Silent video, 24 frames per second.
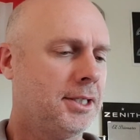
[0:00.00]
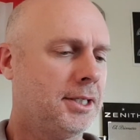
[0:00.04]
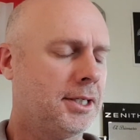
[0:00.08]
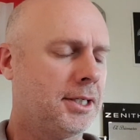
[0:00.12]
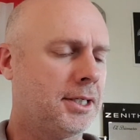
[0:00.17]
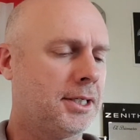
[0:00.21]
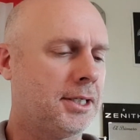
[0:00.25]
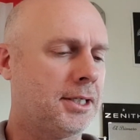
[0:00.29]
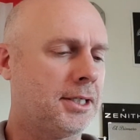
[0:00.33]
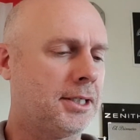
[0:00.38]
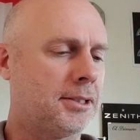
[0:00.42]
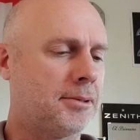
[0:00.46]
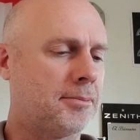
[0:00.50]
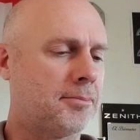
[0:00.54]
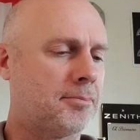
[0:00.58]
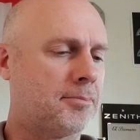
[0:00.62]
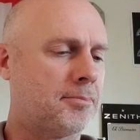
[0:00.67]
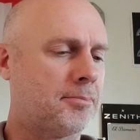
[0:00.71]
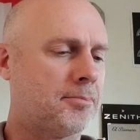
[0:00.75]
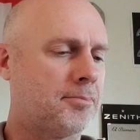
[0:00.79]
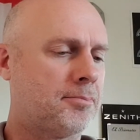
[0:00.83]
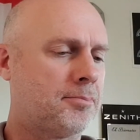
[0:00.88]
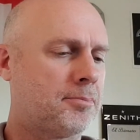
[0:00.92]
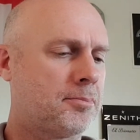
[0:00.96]

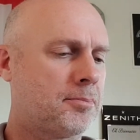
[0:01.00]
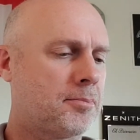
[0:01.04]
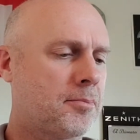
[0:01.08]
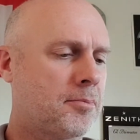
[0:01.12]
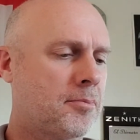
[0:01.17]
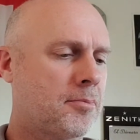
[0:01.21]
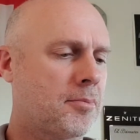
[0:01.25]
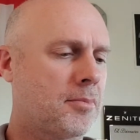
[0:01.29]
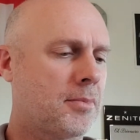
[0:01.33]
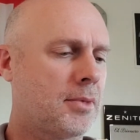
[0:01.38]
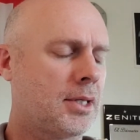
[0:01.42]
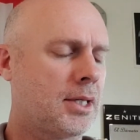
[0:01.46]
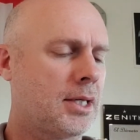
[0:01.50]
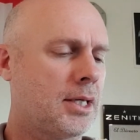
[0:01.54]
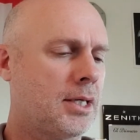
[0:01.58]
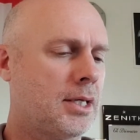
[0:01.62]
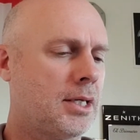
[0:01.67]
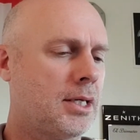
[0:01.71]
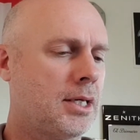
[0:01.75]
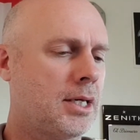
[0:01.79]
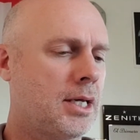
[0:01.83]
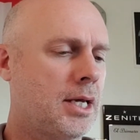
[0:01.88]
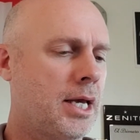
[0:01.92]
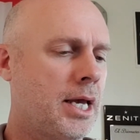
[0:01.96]
And
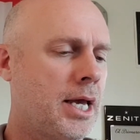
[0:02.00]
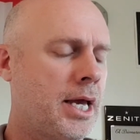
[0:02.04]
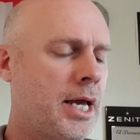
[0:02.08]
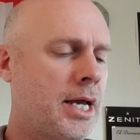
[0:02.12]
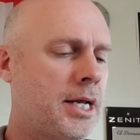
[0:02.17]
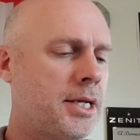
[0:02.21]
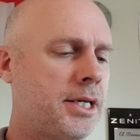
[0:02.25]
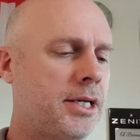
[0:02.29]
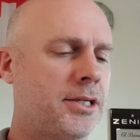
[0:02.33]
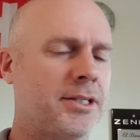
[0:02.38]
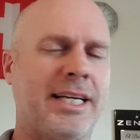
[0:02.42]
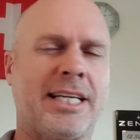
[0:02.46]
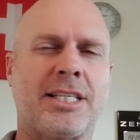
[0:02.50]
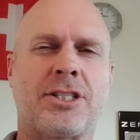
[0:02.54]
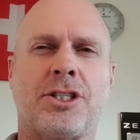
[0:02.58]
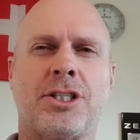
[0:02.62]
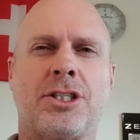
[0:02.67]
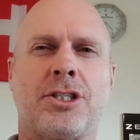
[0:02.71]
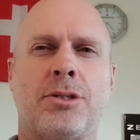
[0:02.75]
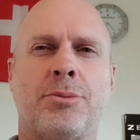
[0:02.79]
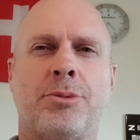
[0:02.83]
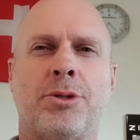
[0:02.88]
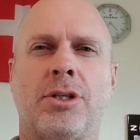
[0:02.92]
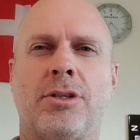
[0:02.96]
he's
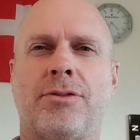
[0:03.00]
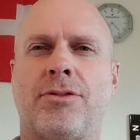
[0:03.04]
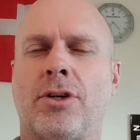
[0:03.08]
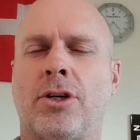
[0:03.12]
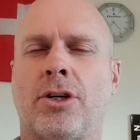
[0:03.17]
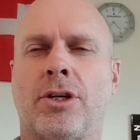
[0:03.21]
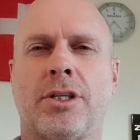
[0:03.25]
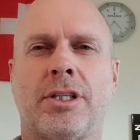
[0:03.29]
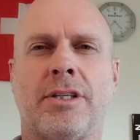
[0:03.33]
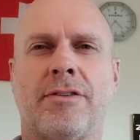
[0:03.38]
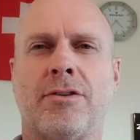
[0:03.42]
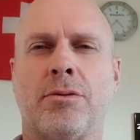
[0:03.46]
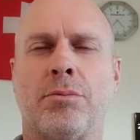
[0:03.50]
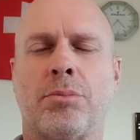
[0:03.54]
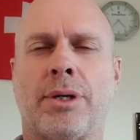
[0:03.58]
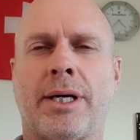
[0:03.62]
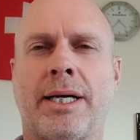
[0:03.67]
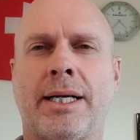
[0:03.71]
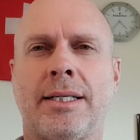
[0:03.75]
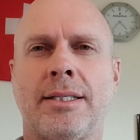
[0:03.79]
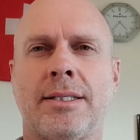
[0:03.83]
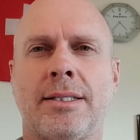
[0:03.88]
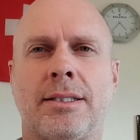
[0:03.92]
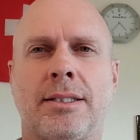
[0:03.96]
ex-distributor for a lot of different
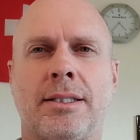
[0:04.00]
brands,